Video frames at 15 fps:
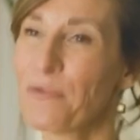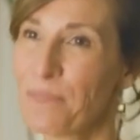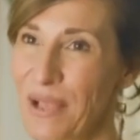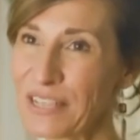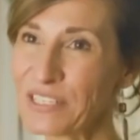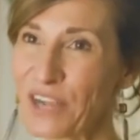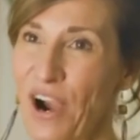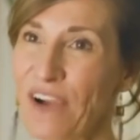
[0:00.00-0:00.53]
They're
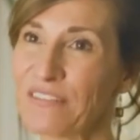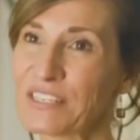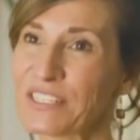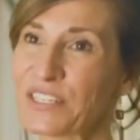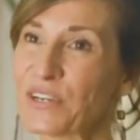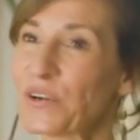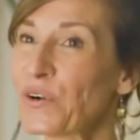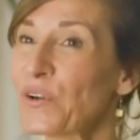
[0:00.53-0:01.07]
best
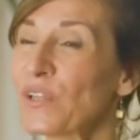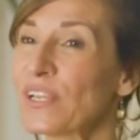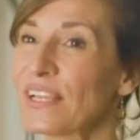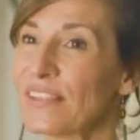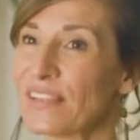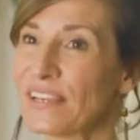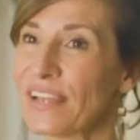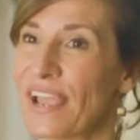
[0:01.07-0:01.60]
harvested
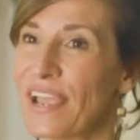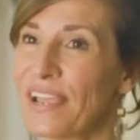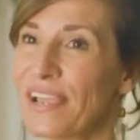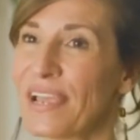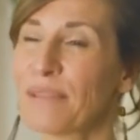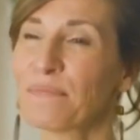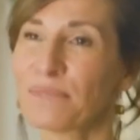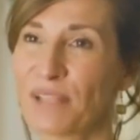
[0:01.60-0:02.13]
early in the day
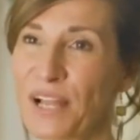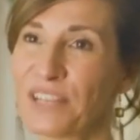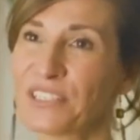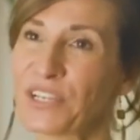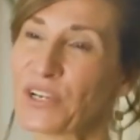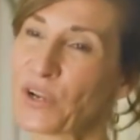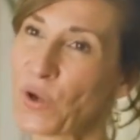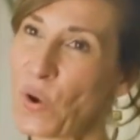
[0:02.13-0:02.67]
and
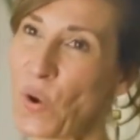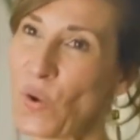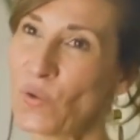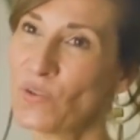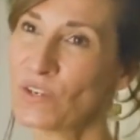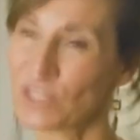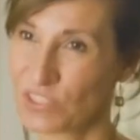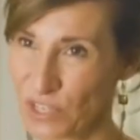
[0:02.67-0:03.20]
plunged into
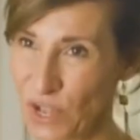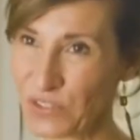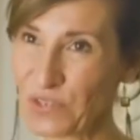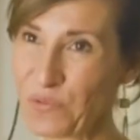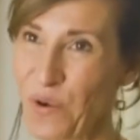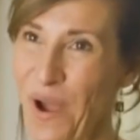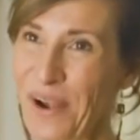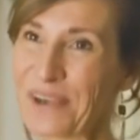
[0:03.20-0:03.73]
cold,
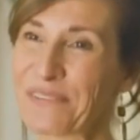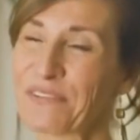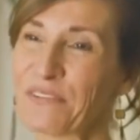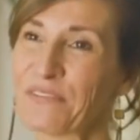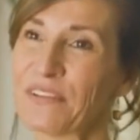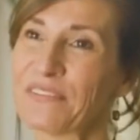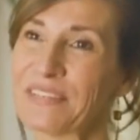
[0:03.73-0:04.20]
salted water for